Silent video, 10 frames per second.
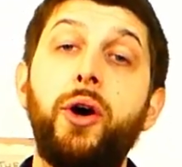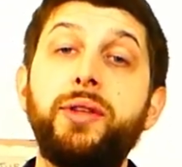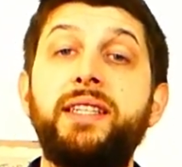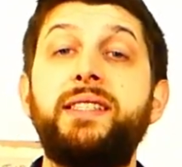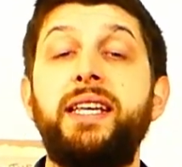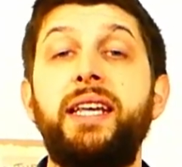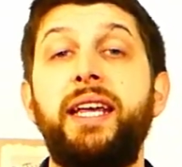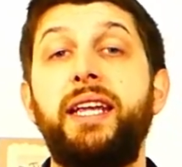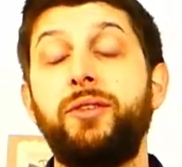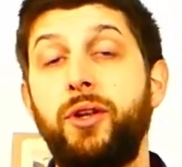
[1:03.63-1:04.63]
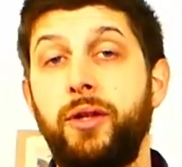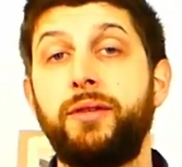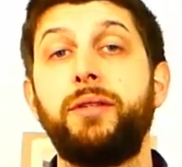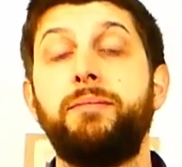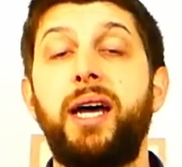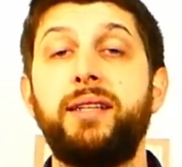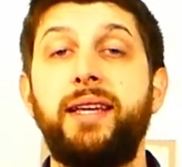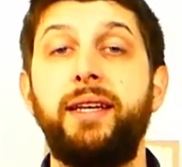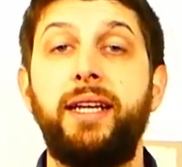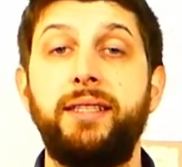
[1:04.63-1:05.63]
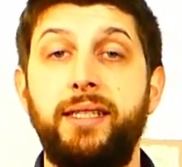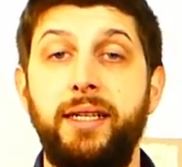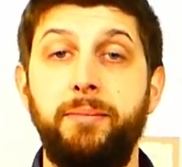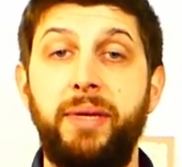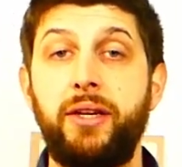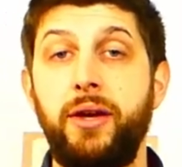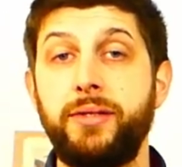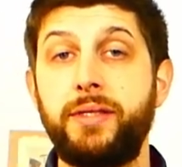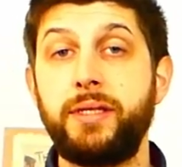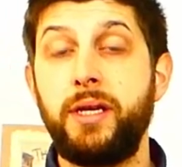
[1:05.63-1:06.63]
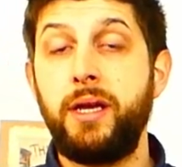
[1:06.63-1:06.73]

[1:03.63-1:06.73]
oddity in the London bartending scene, because